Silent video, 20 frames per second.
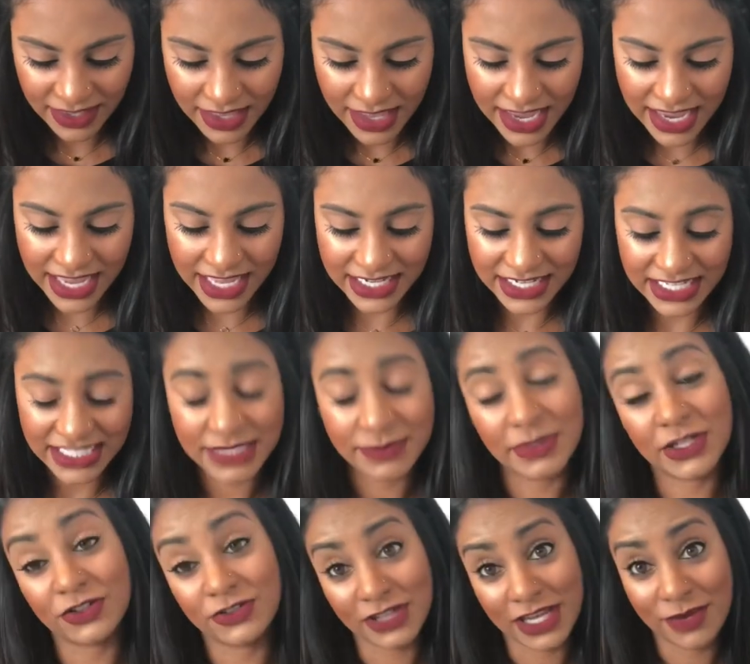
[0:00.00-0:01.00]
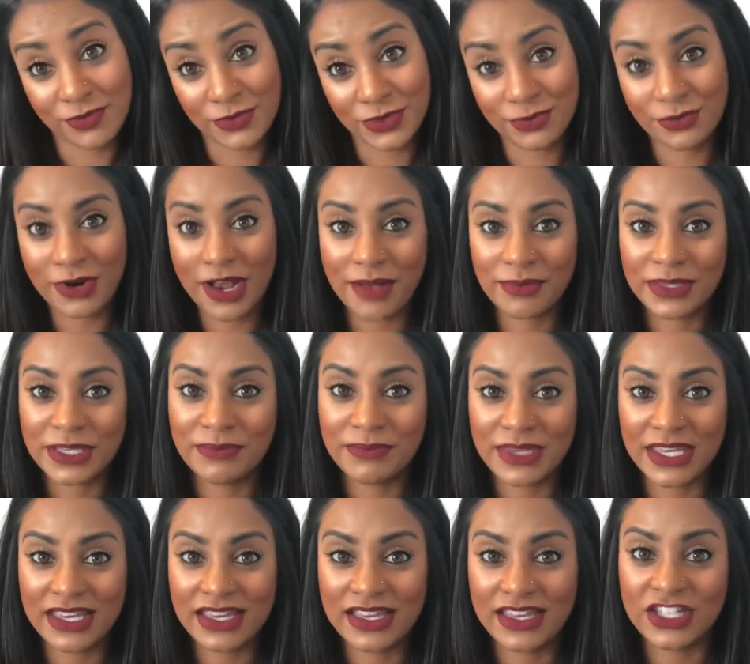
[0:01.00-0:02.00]
And his middle name would probably
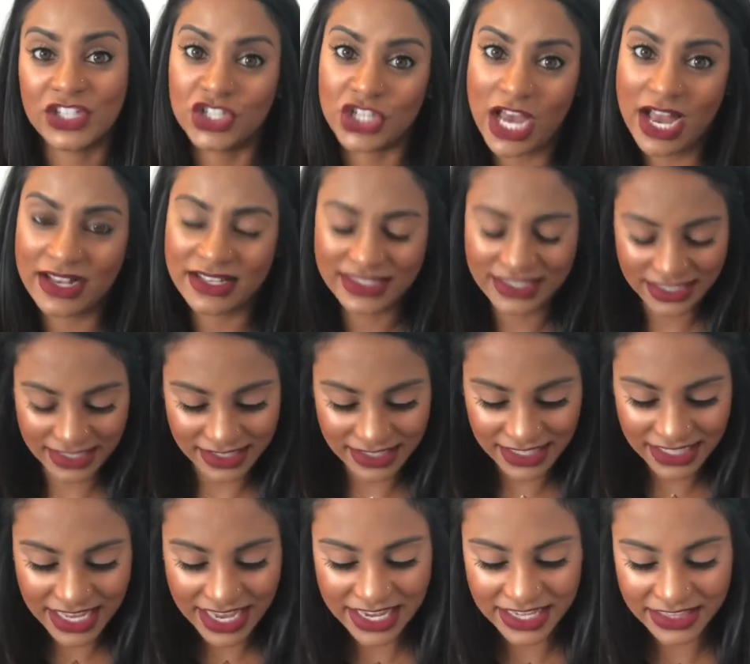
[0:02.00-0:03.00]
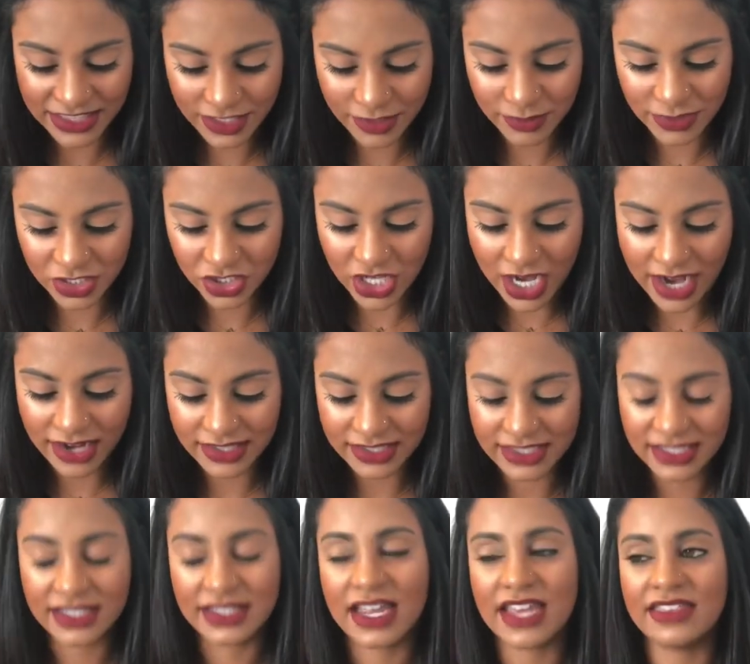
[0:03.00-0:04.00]
be Jackson. Calem,
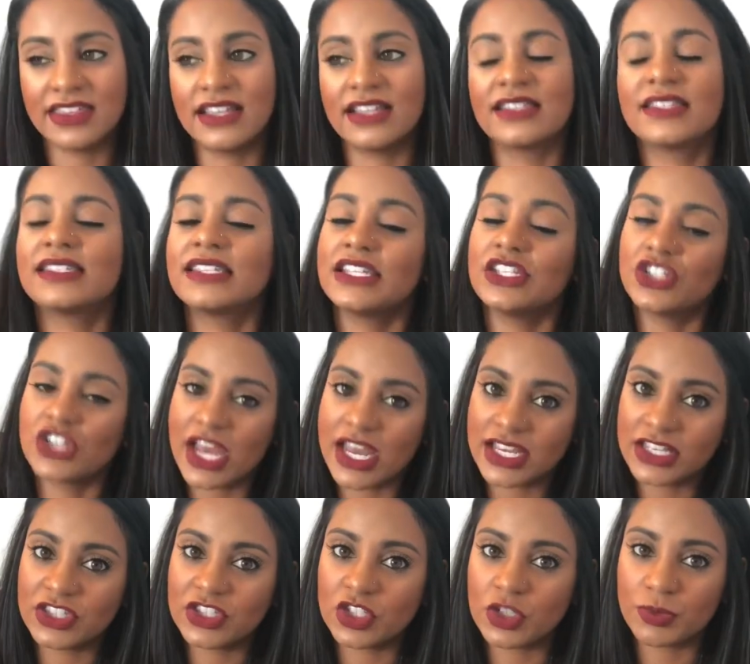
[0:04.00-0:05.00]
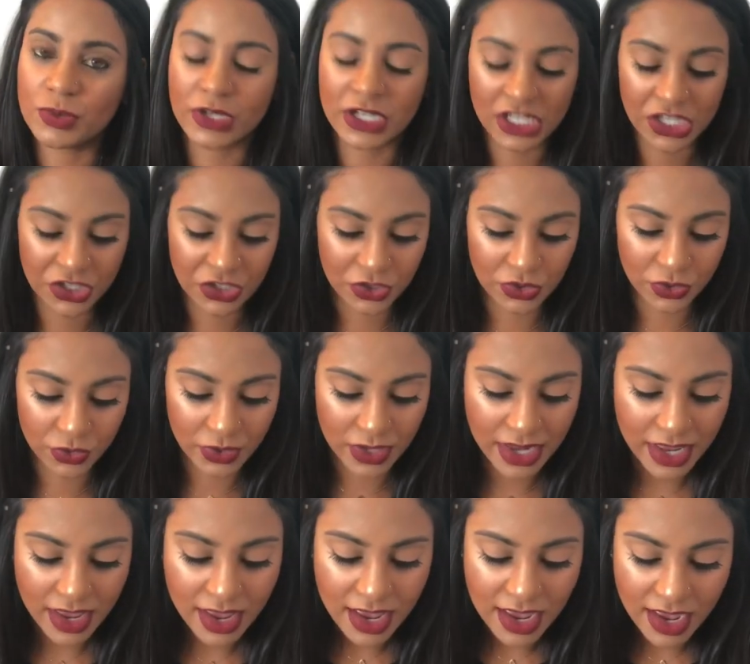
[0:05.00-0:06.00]
Jackson. I think CJ is super cute.
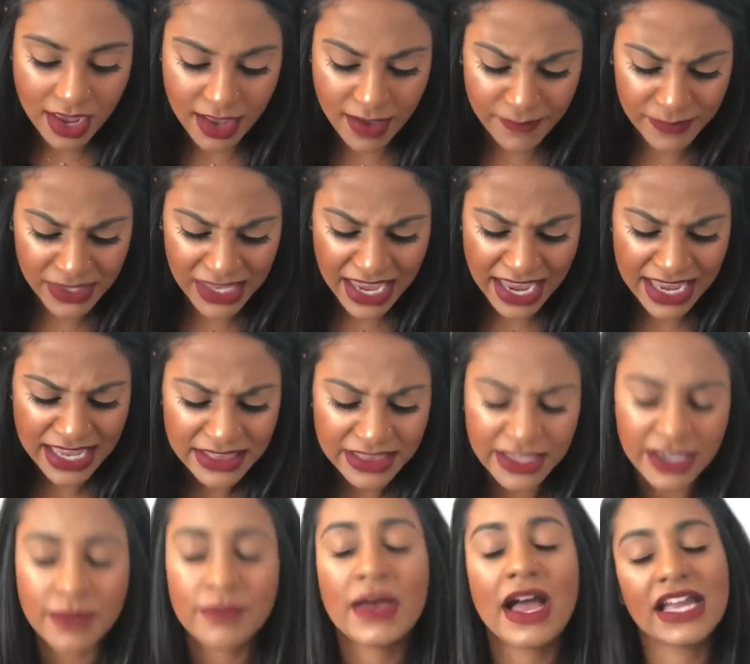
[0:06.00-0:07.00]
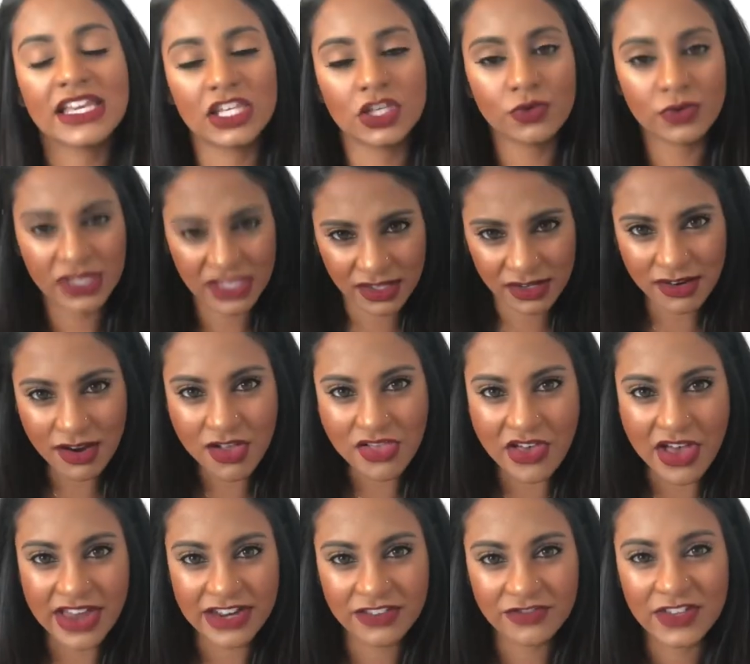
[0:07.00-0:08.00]
Calem, you hear a
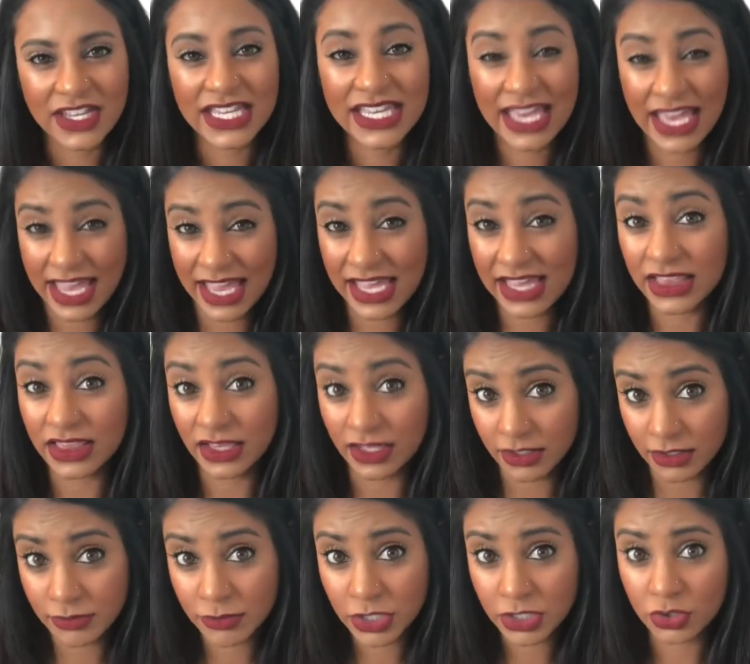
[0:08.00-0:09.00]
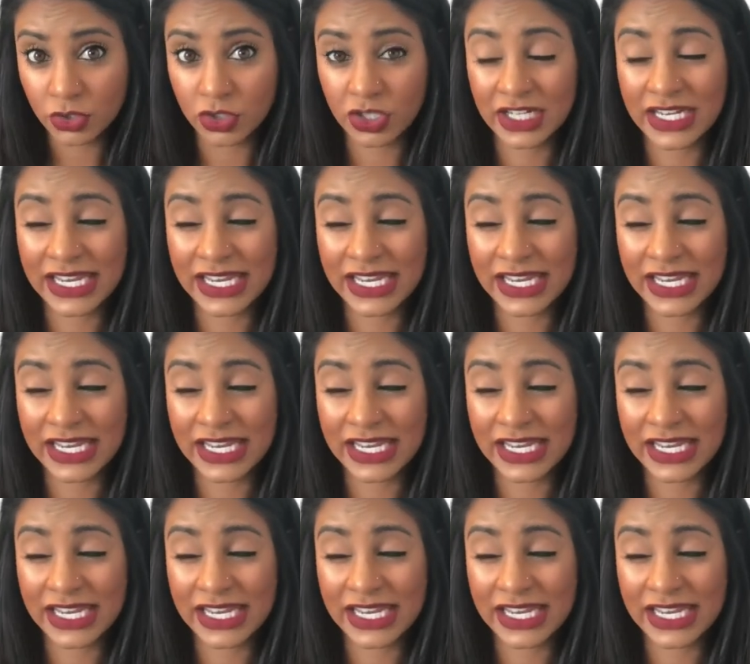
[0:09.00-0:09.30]
lot of Caleb or